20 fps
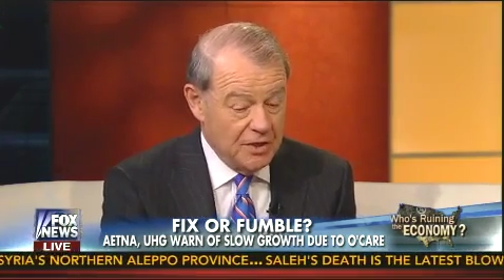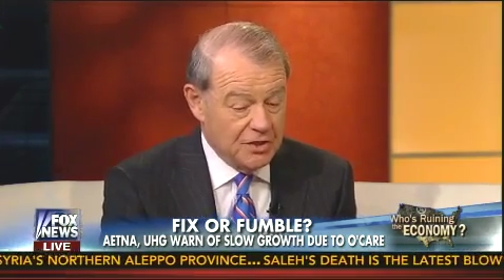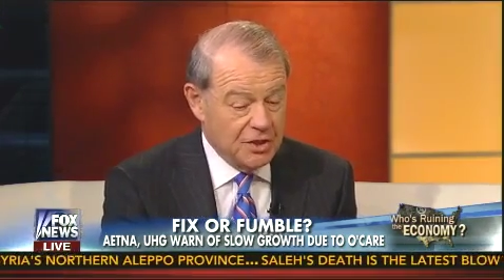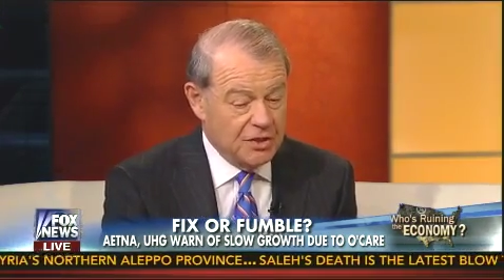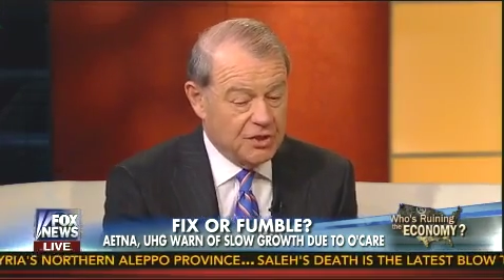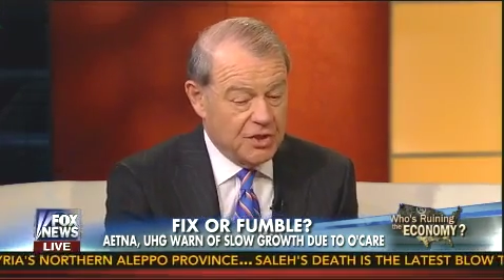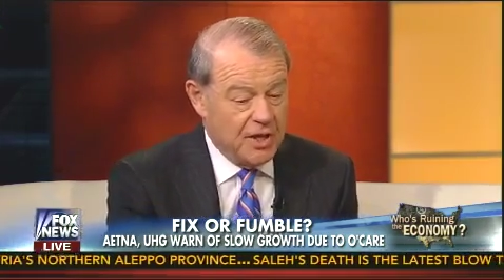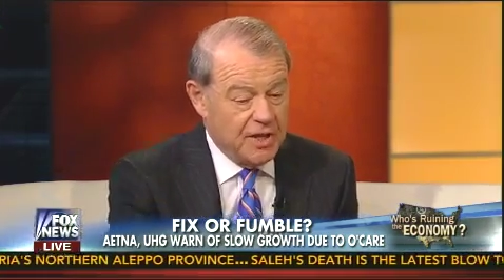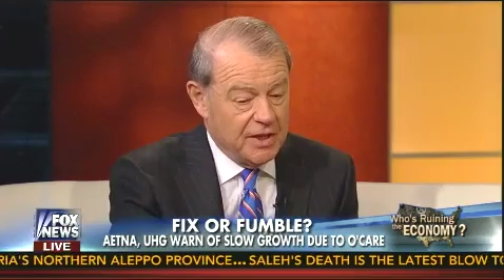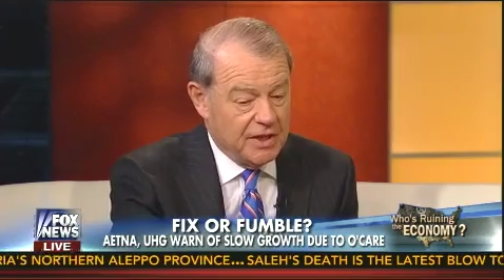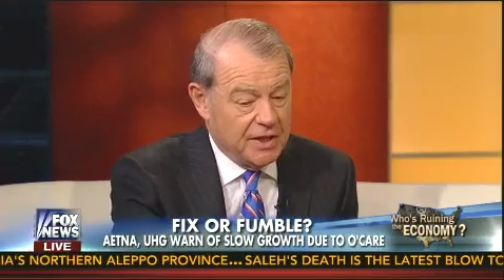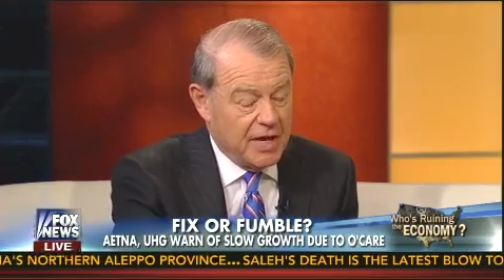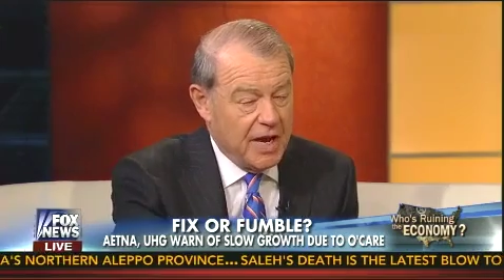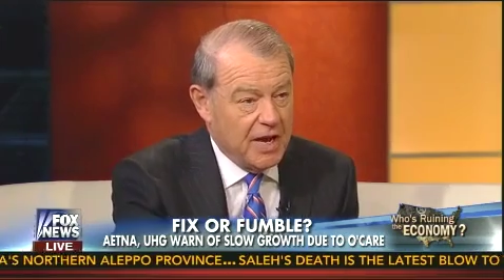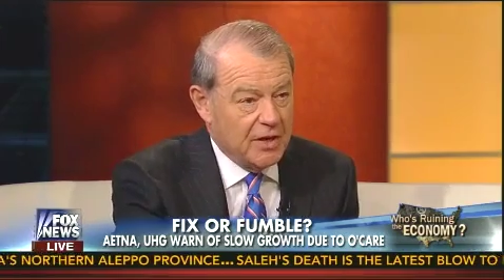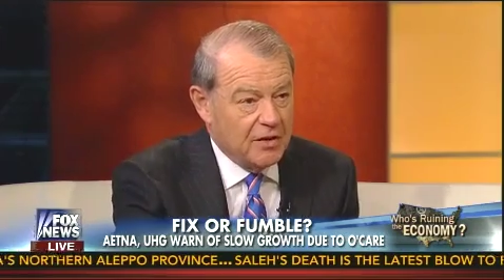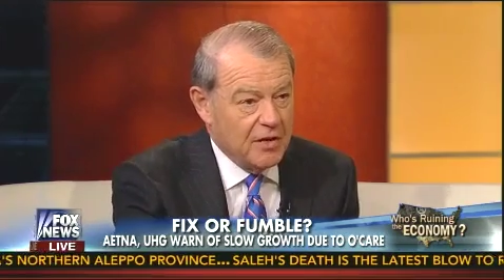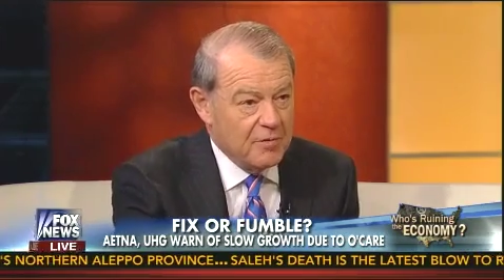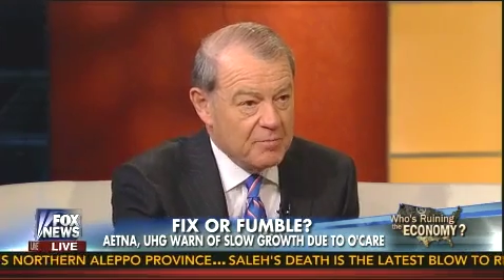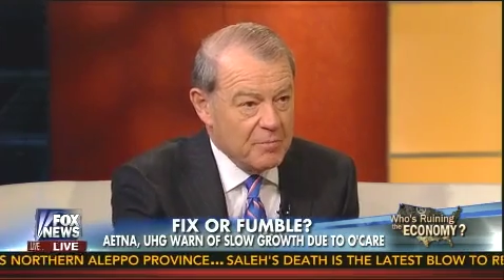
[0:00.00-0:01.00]
to take
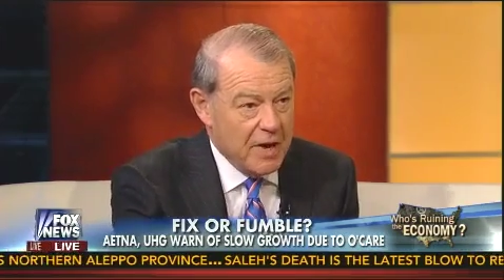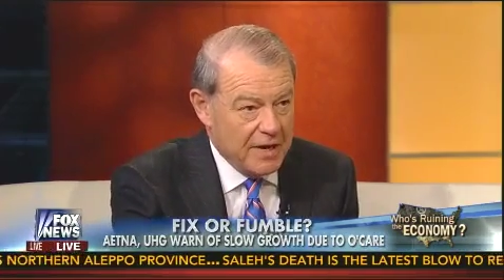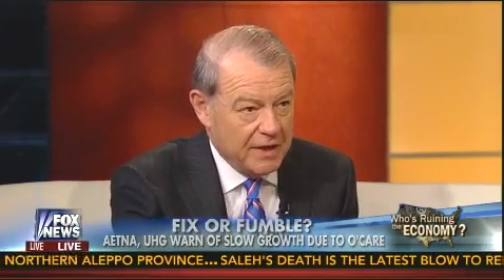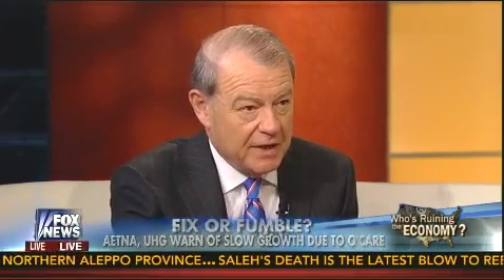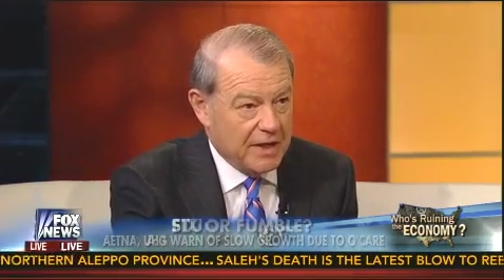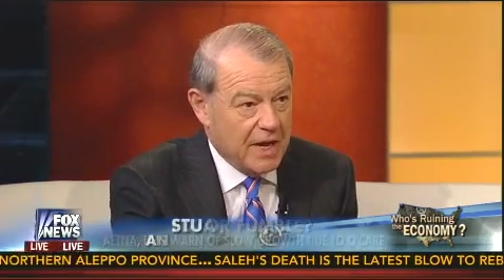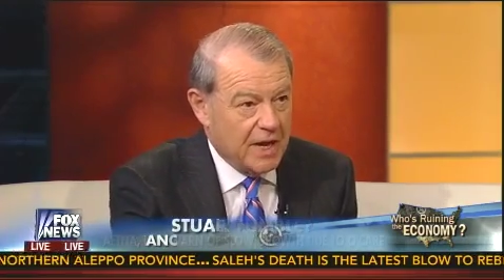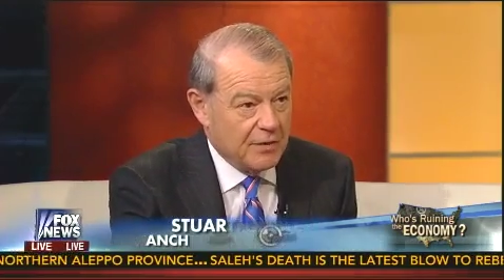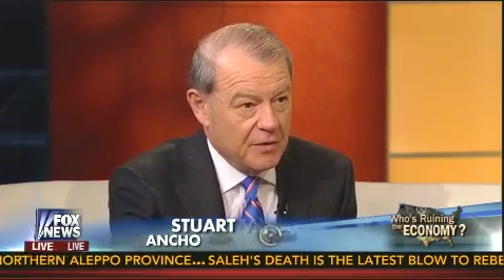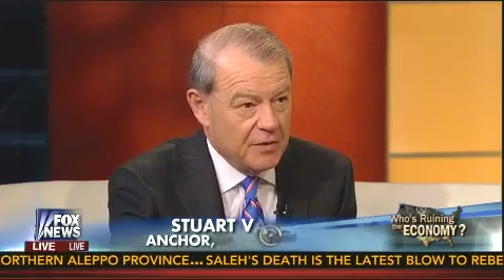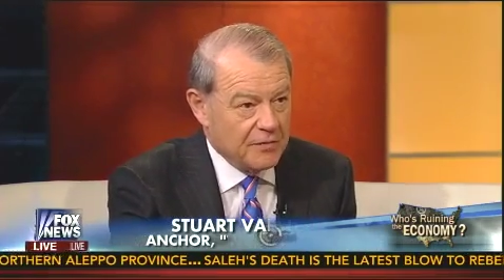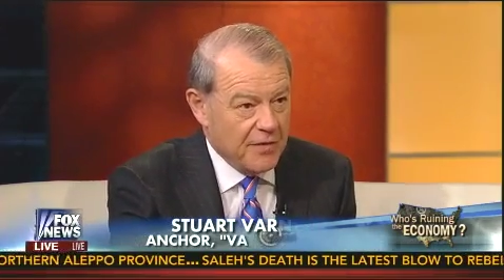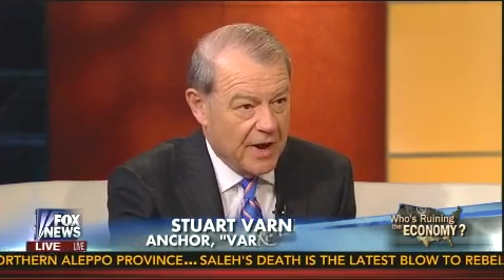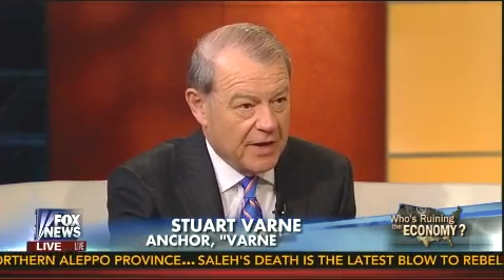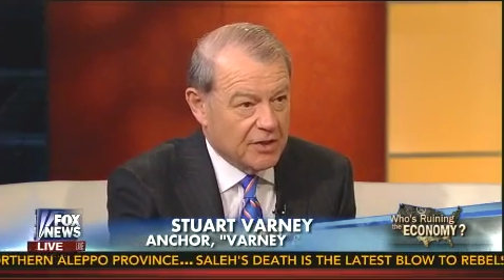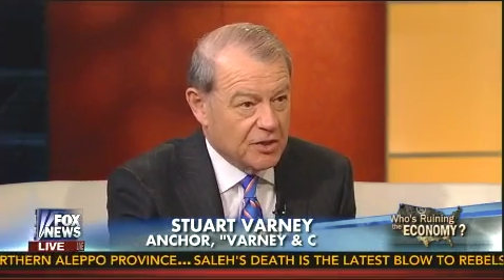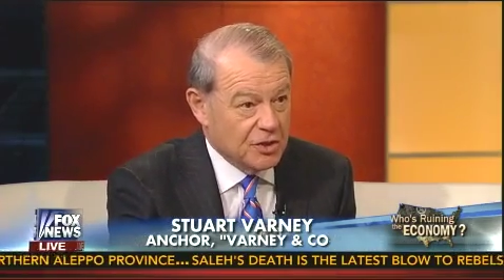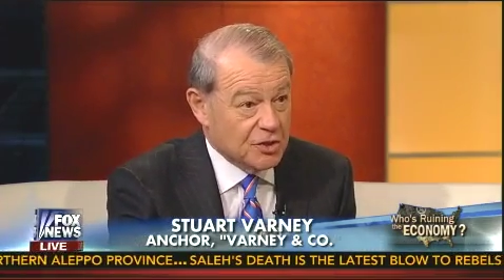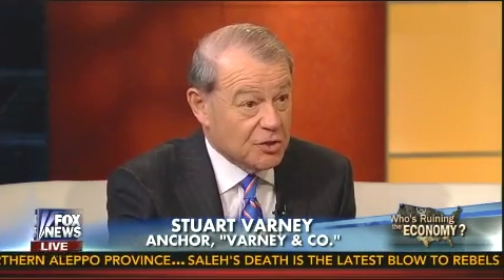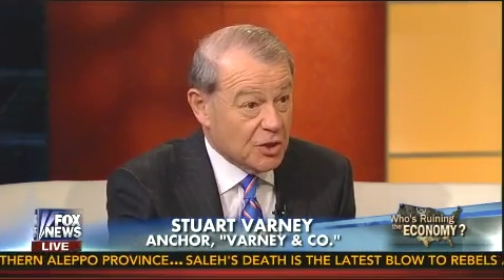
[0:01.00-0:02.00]
care of Medicare
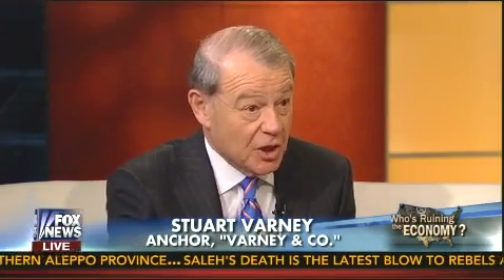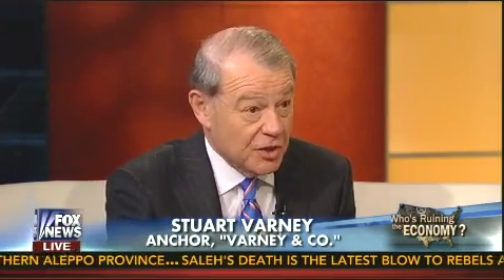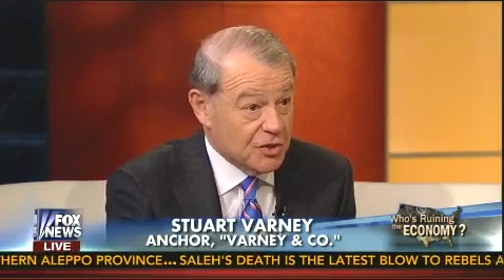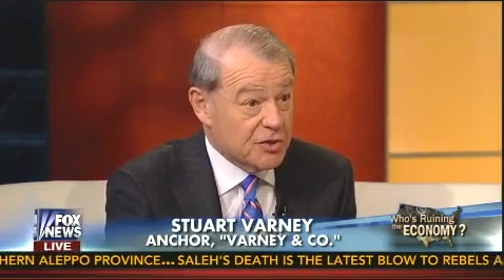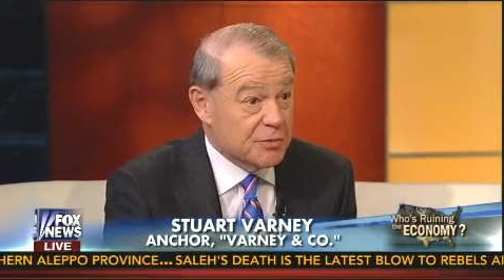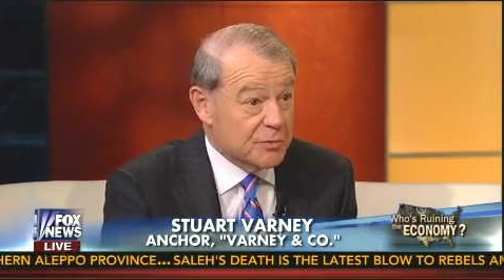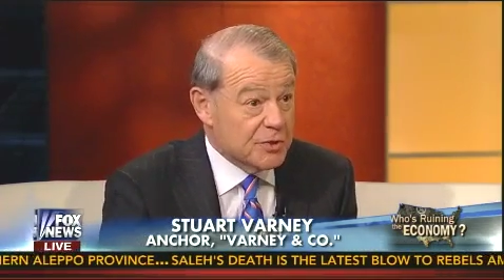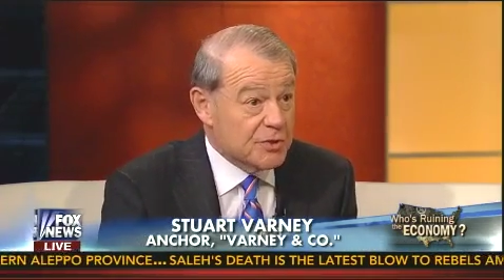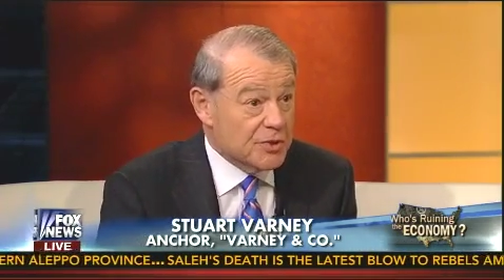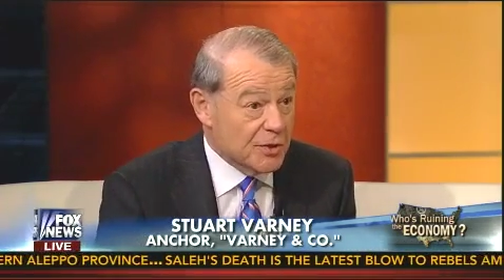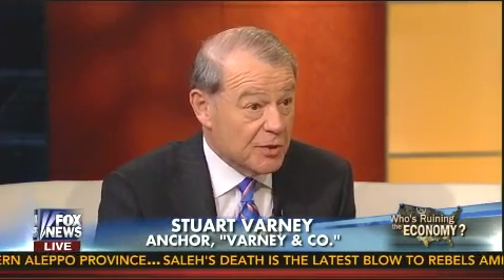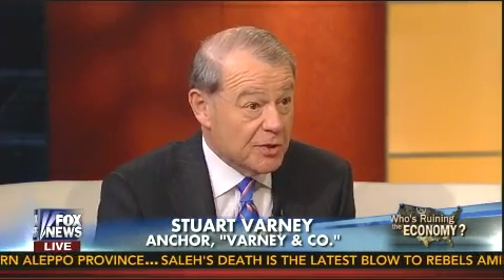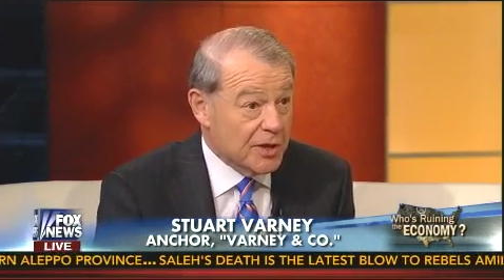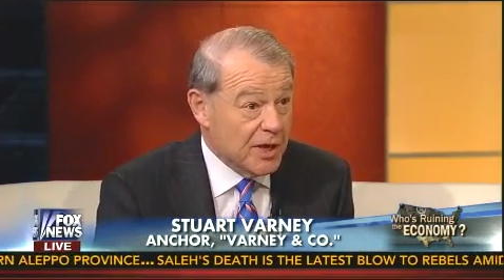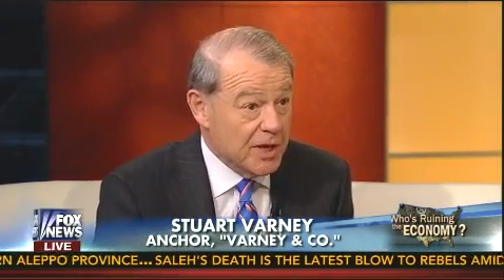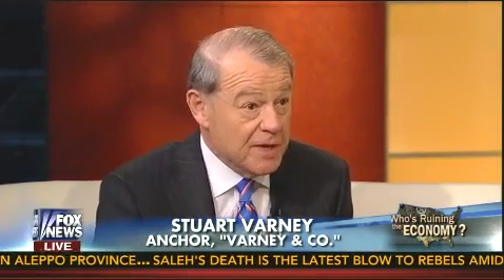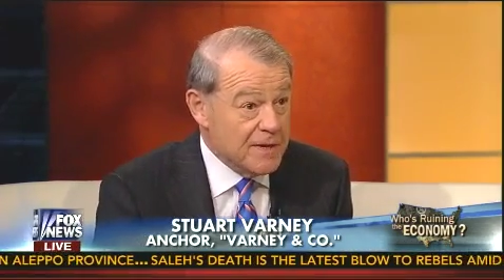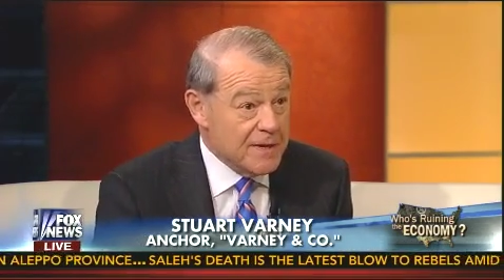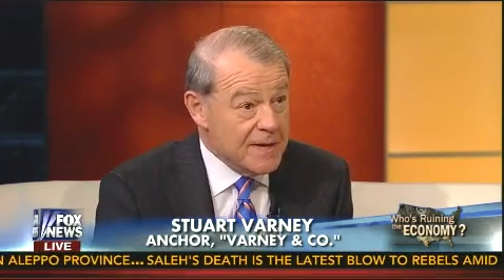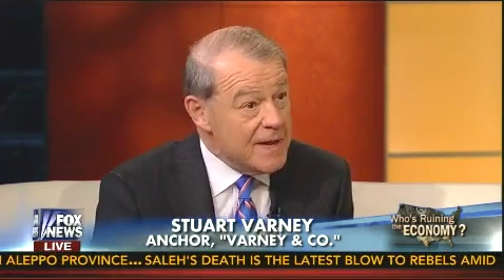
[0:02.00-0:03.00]
Advantage customers,
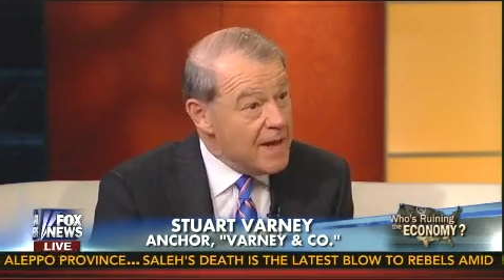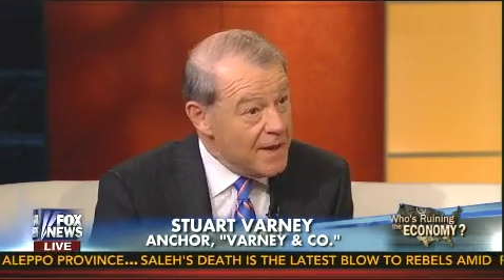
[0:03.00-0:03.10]
okay?